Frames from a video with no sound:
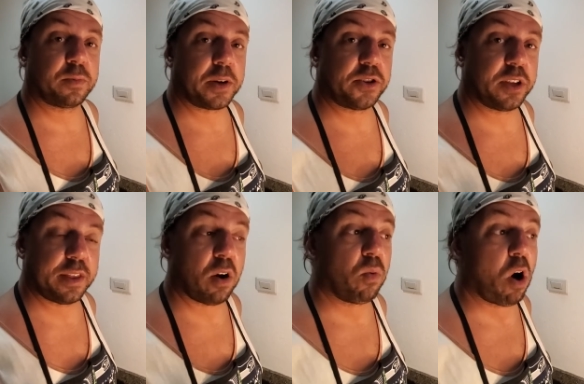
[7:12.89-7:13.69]
especially in
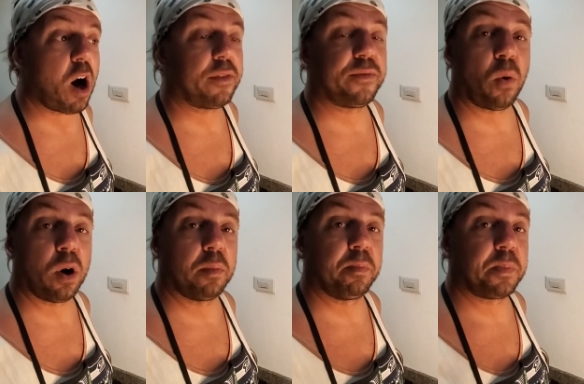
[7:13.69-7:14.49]
their raw
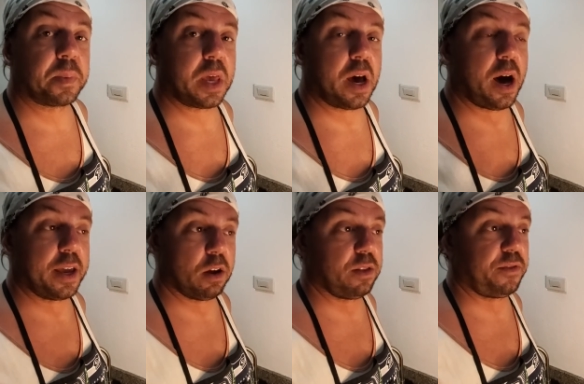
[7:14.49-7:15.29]
form
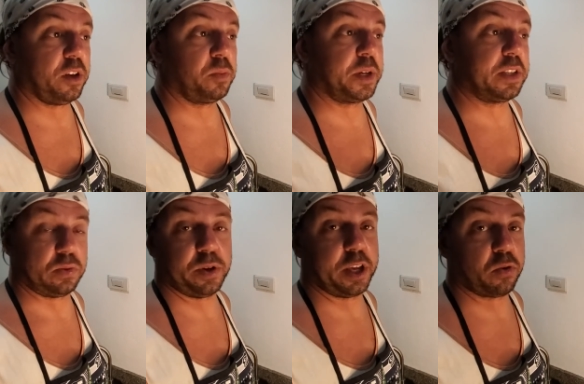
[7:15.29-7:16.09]
here in the Philippines,
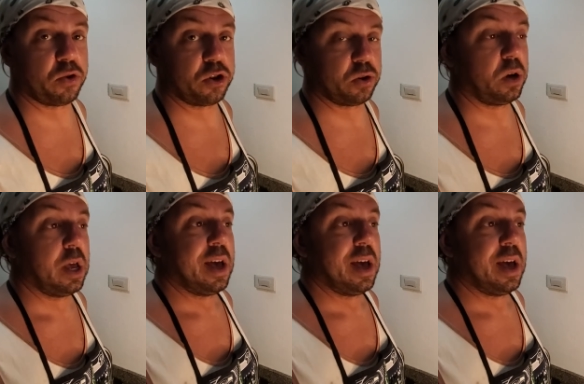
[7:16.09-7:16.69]
is really crucial.